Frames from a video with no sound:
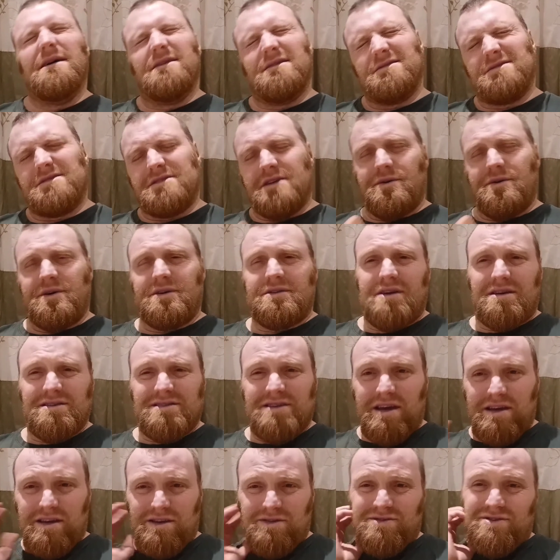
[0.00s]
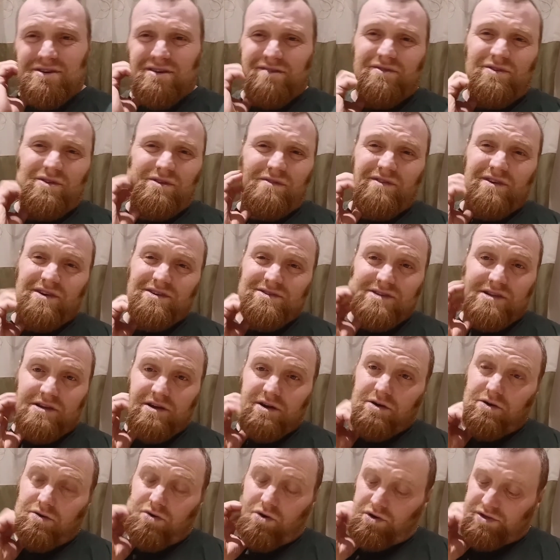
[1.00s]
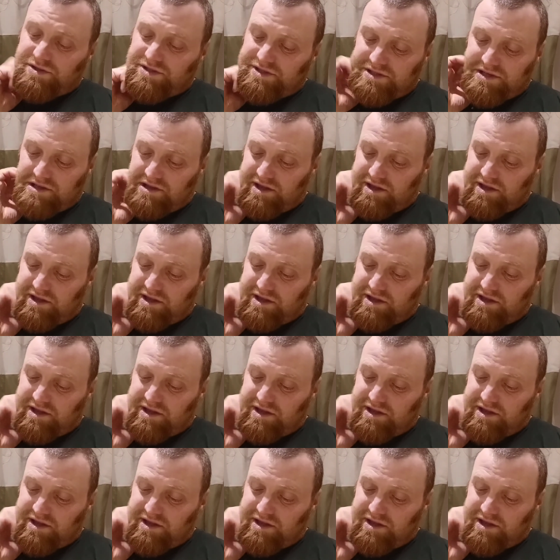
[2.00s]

So it does get used kind of universally across